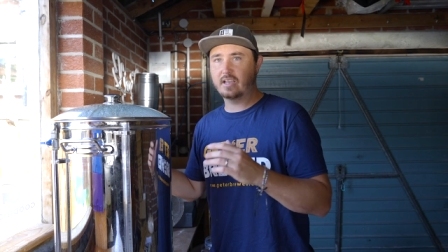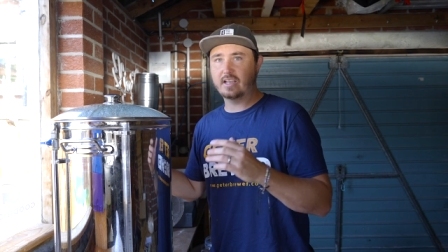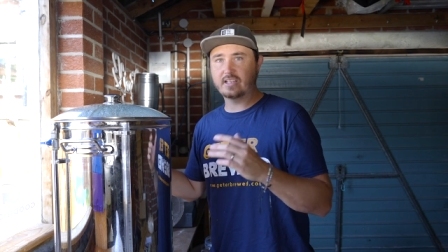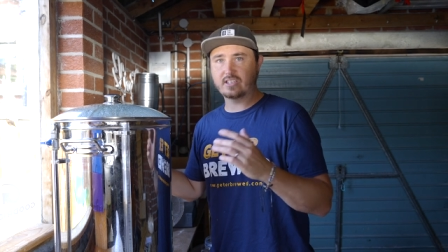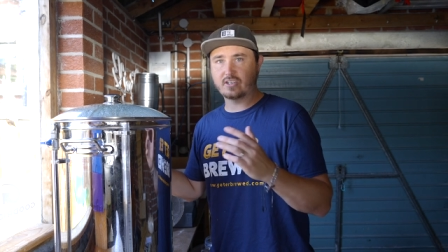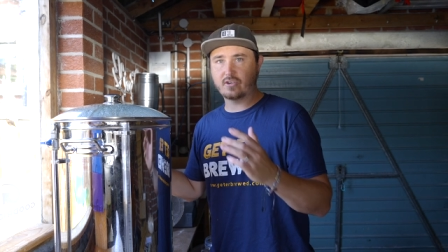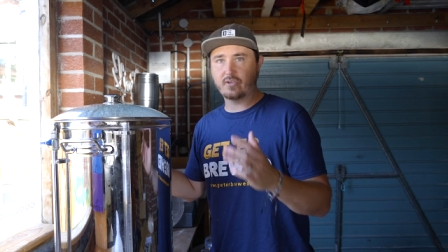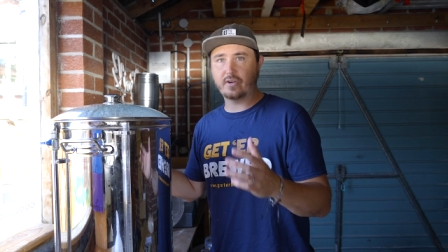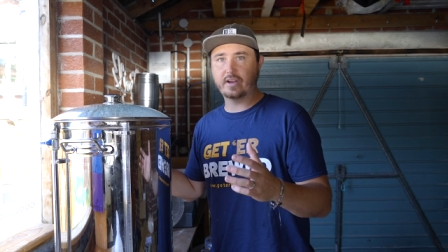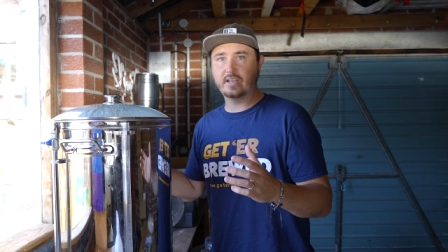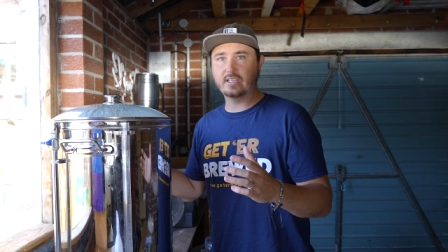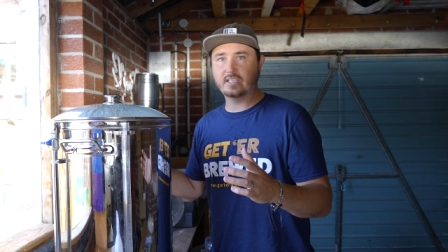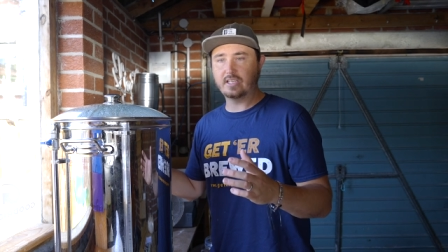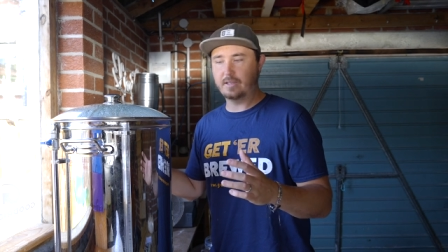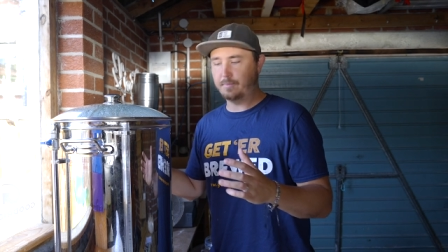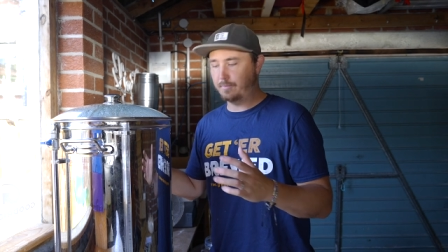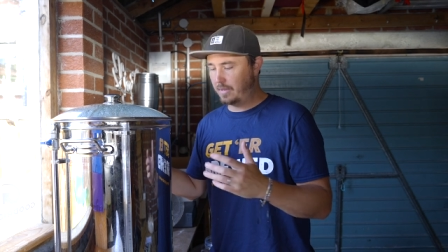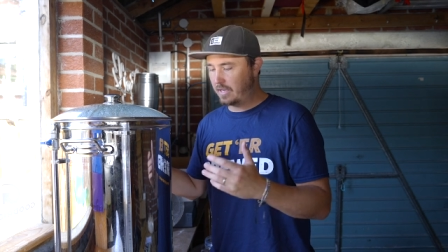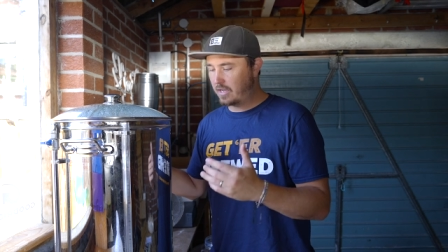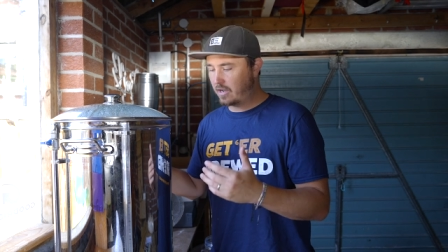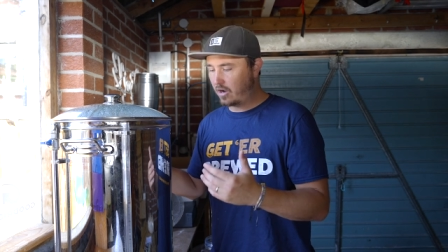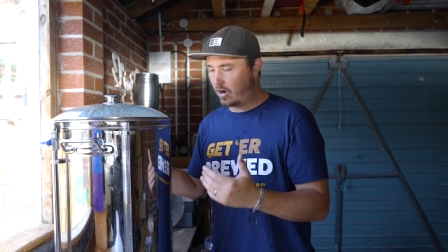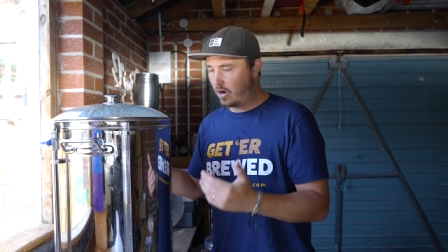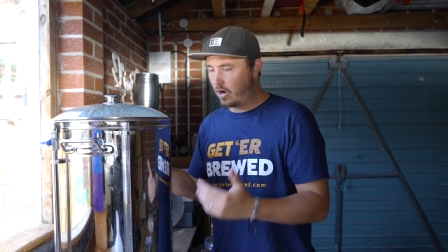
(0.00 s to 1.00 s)
it's crazy
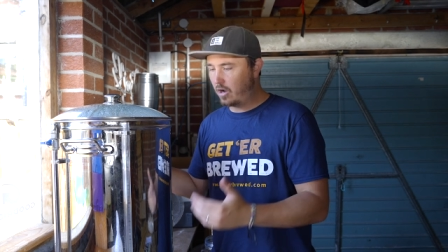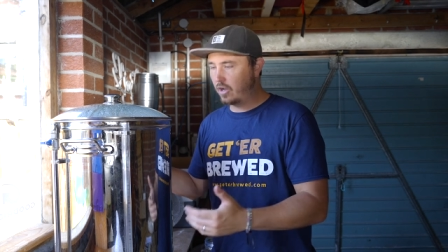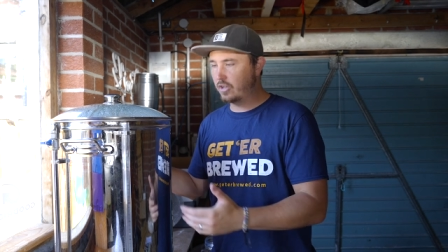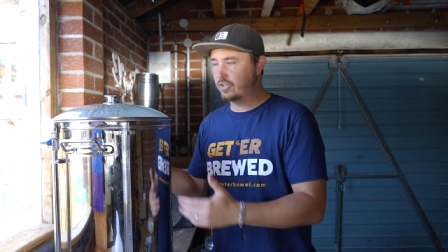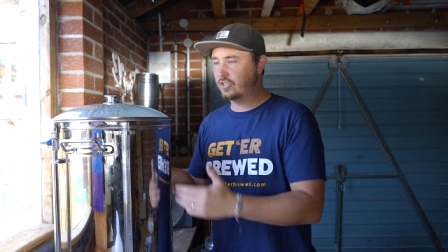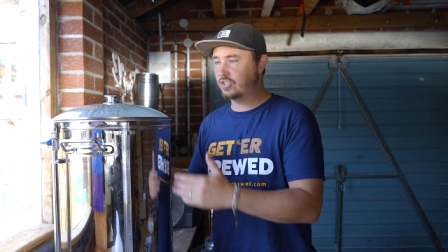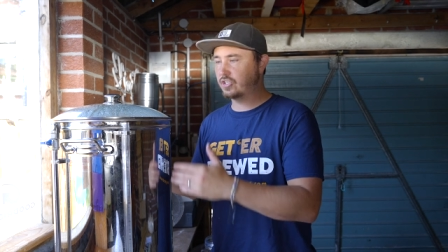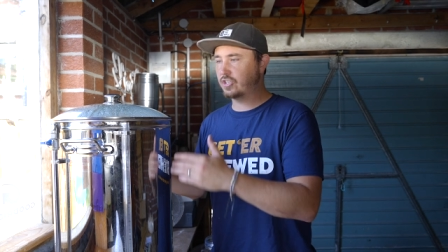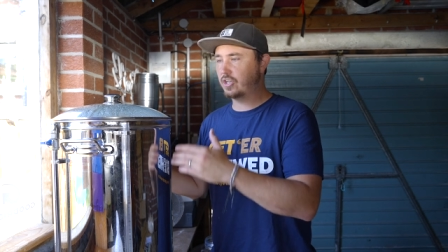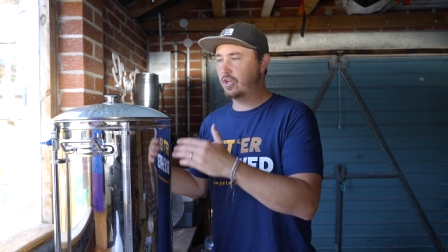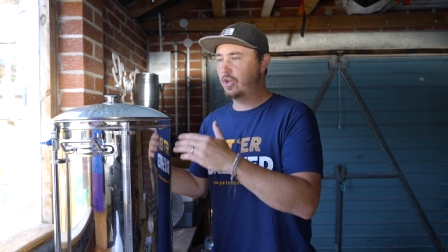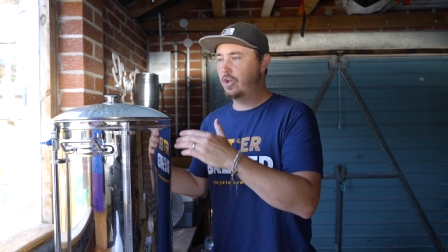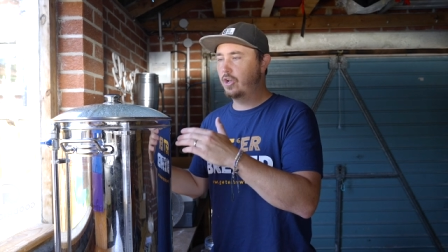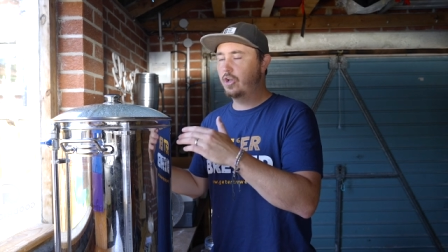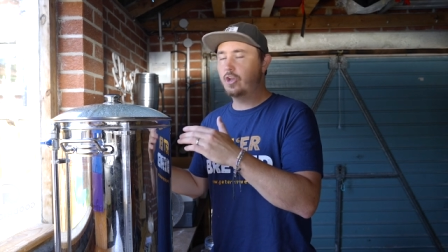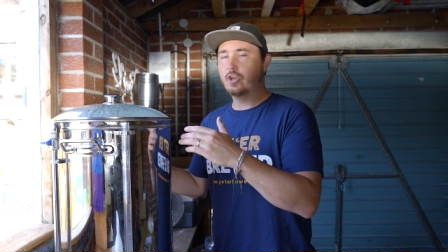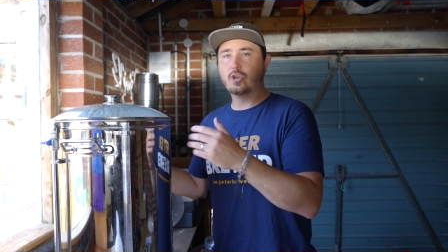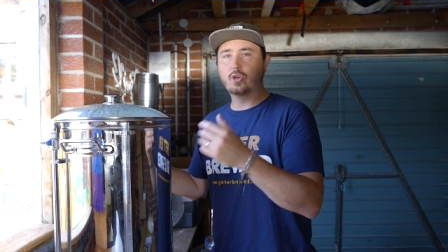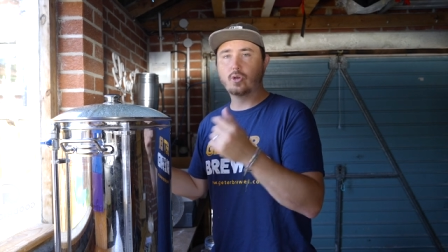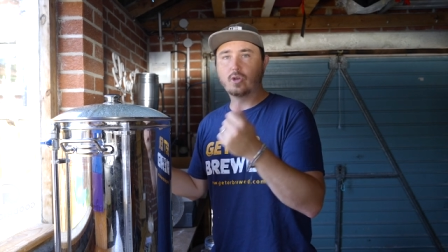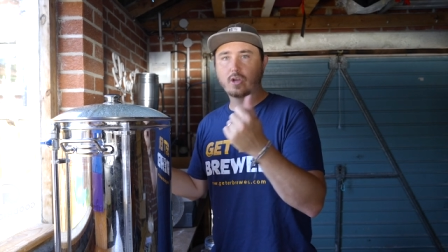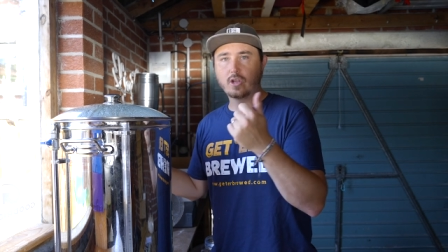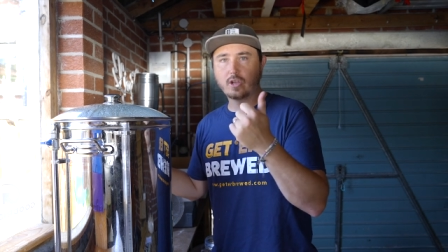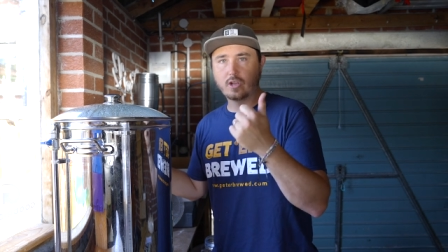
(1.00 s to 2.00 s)
because
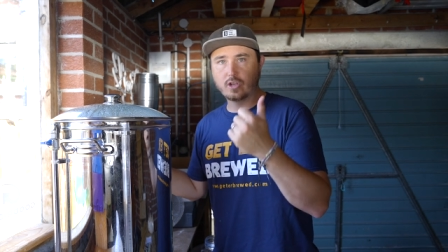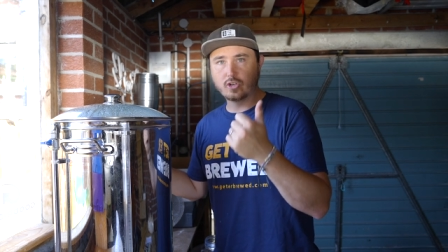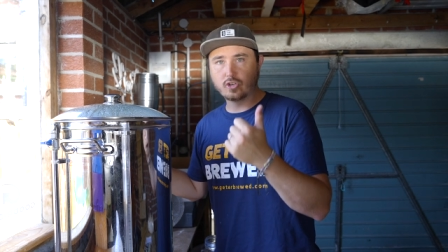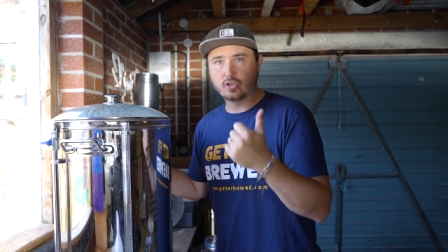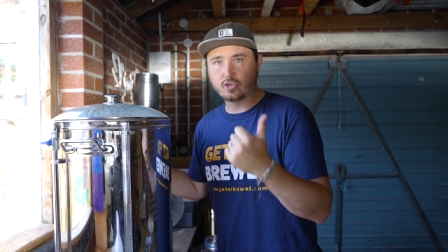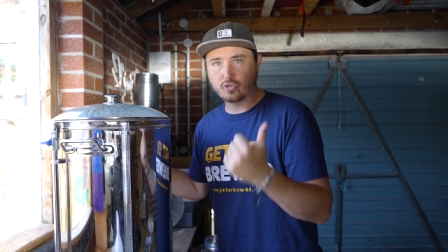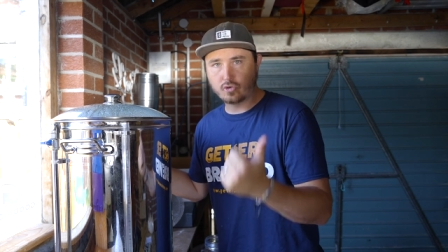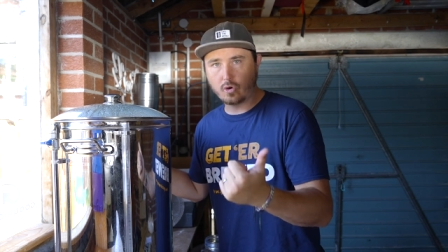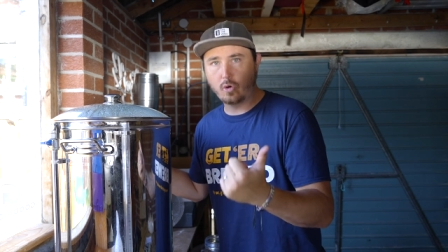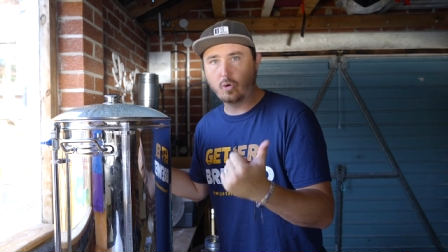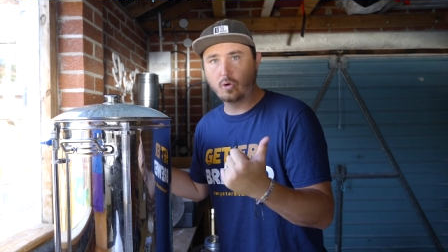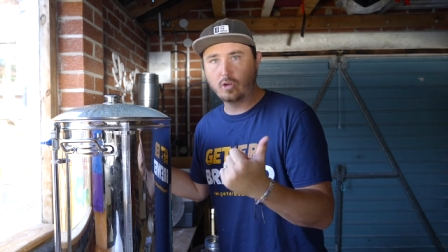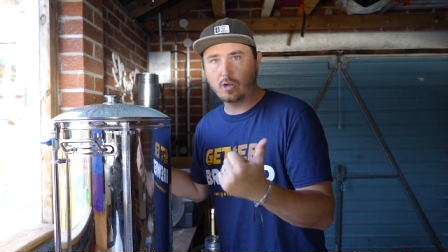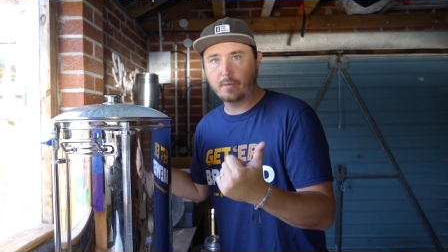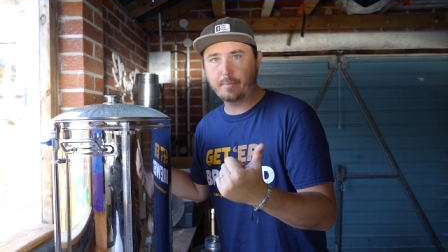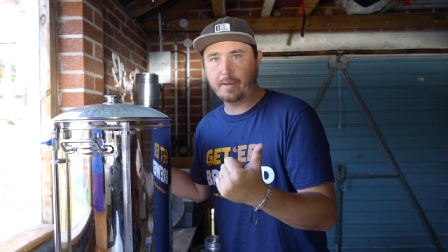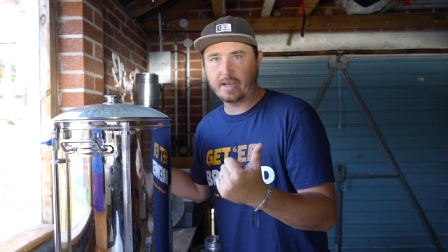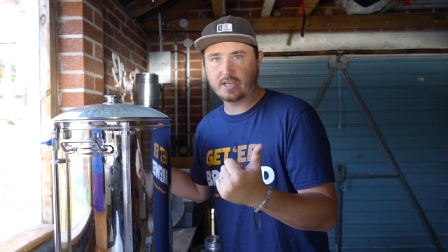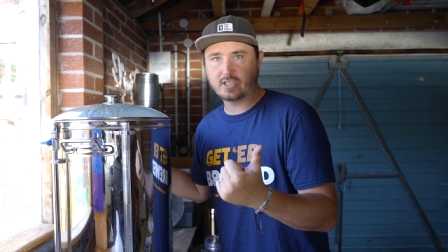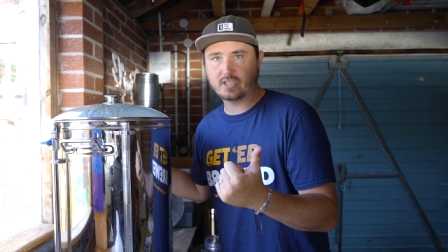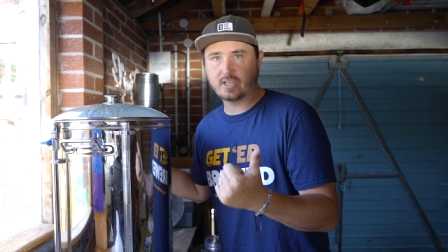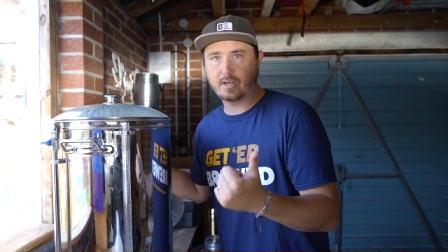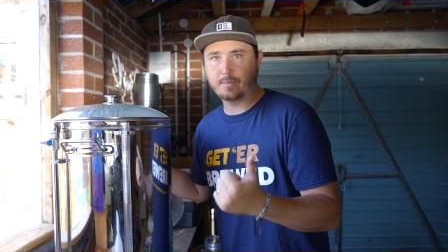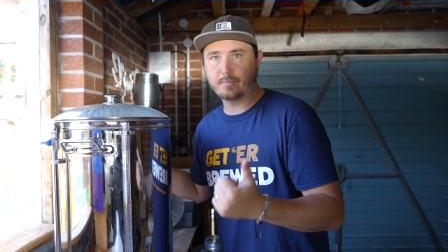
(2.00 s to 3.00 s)
you can control your
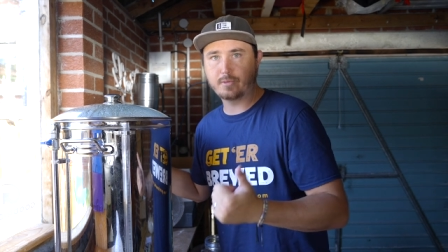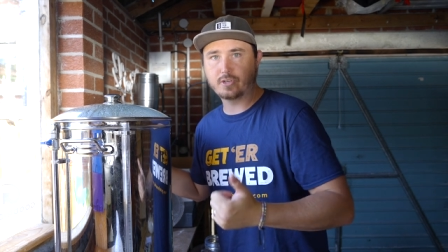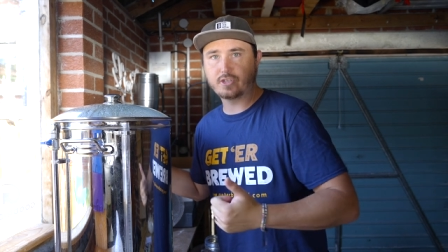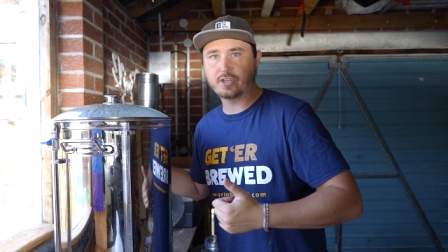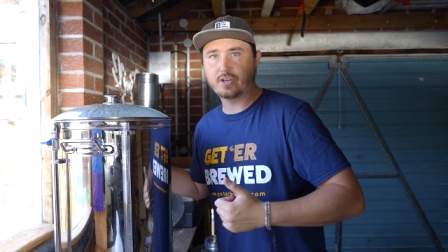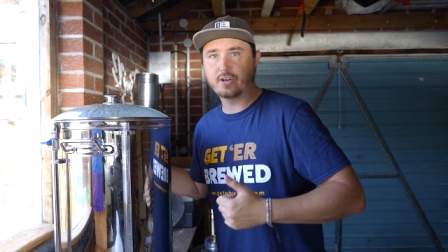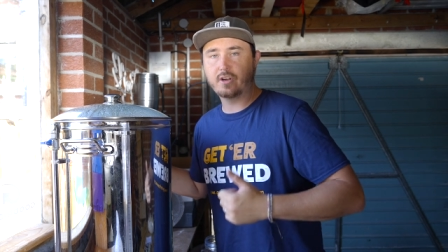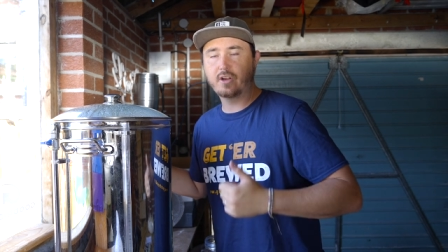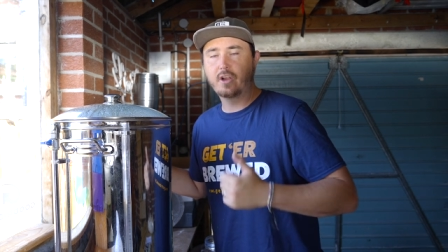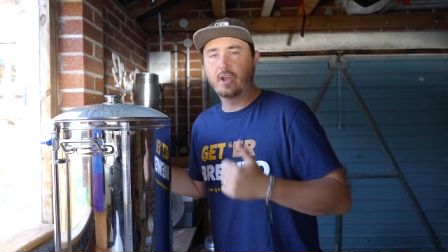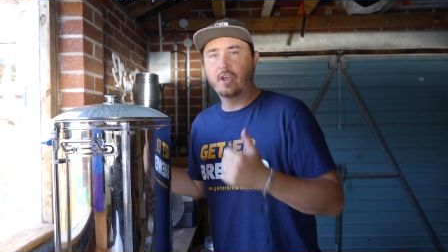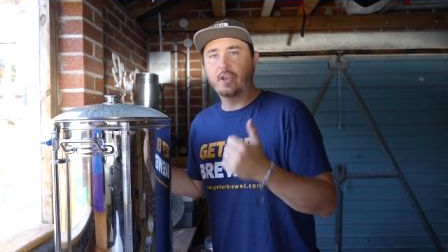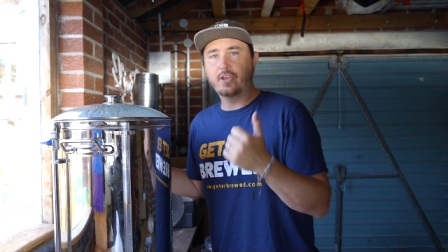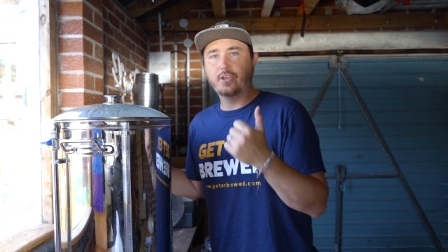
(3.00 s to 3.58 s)
mash temperature,